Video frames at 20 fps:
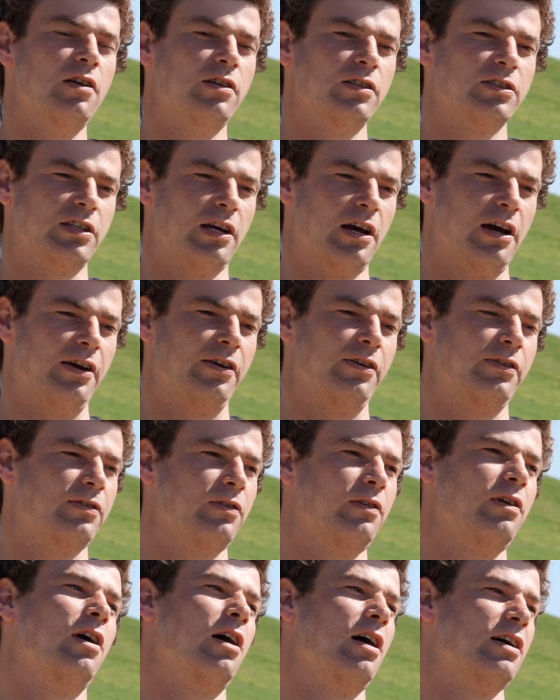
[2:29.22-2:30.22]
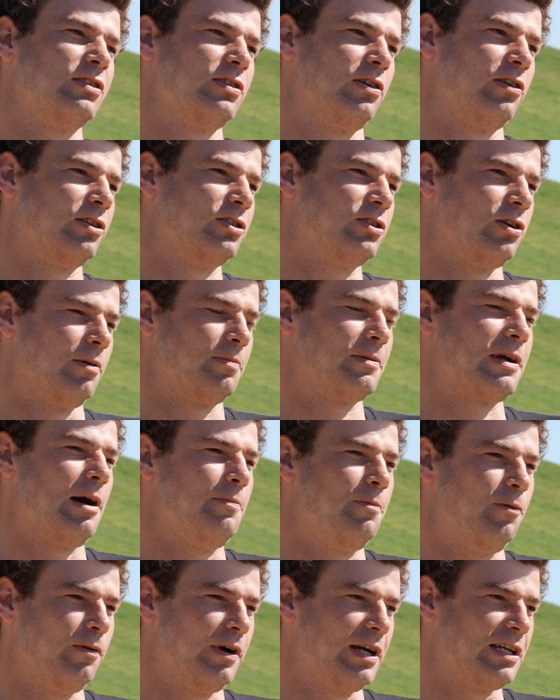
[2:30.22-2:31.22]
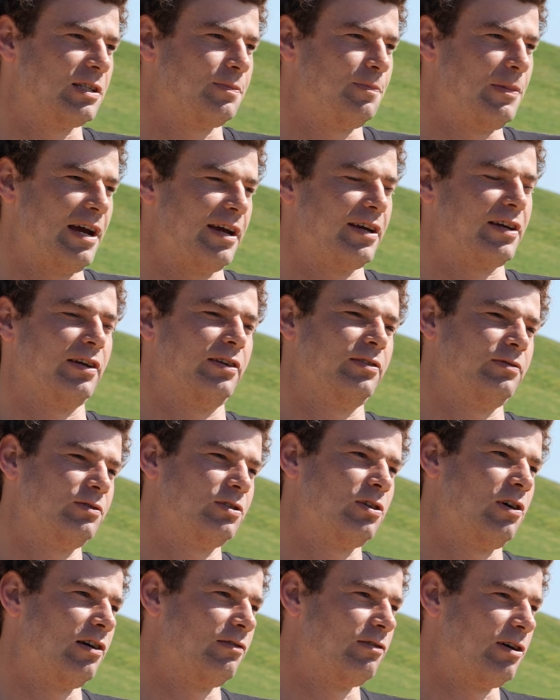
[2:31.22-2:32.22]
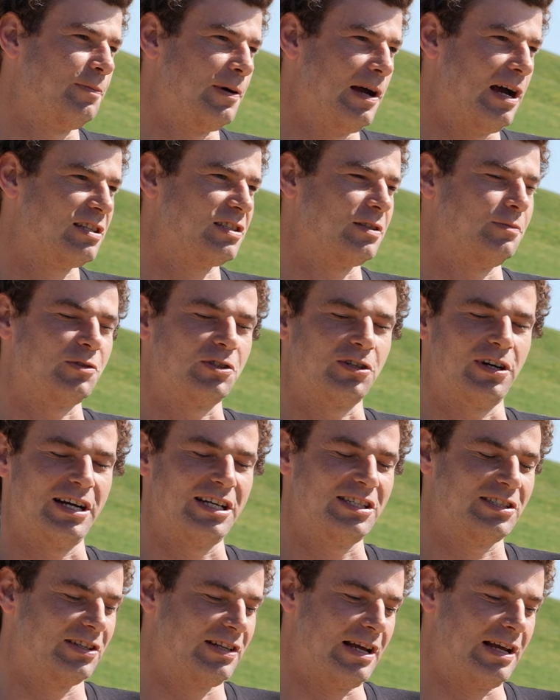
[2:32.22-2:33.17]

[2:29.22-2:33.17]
So I was on a job a couple of weeks back and trying to rip out some trees,